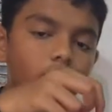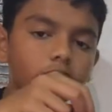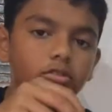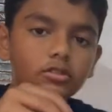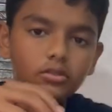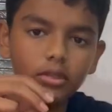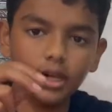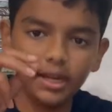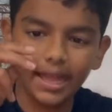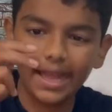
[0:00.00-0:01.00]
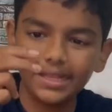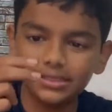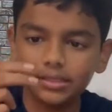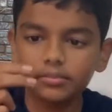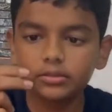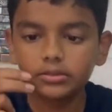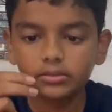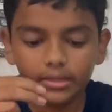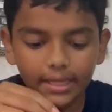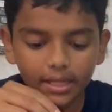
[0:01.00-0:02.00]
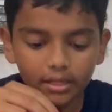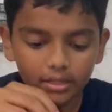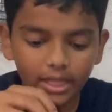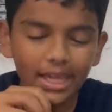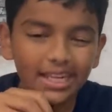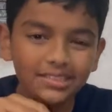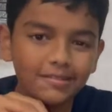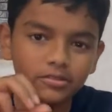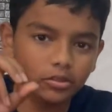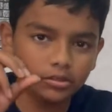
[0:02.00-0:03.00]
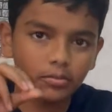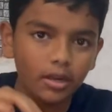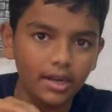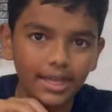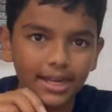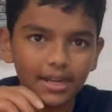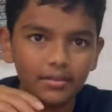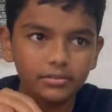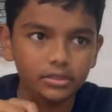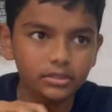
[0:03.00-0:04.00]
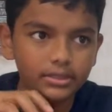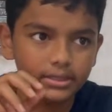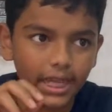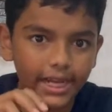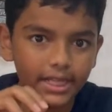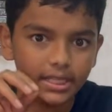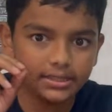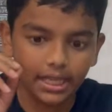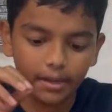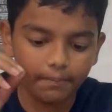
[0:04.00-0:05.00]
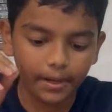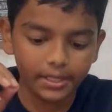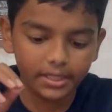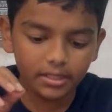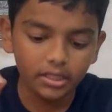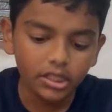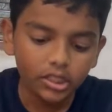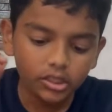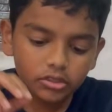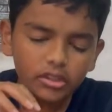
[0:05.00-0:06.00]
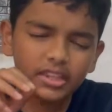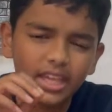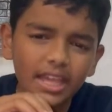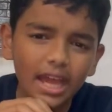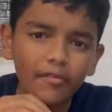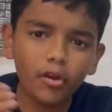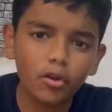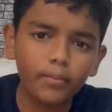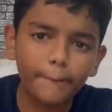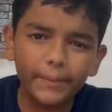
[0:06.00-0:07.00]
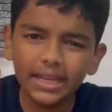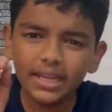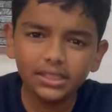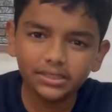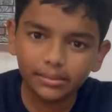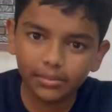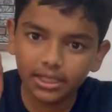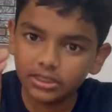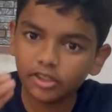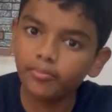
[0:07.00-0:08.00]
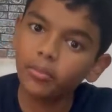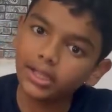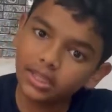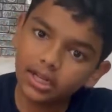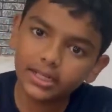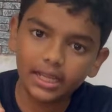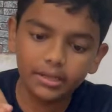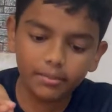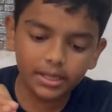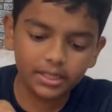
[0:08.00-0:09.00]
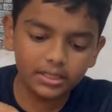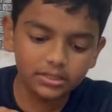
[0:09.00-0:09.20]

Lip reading: So sugar has some, like they are still so small, like a tiny sand particle. So they have around millions and millions of other tiny particles.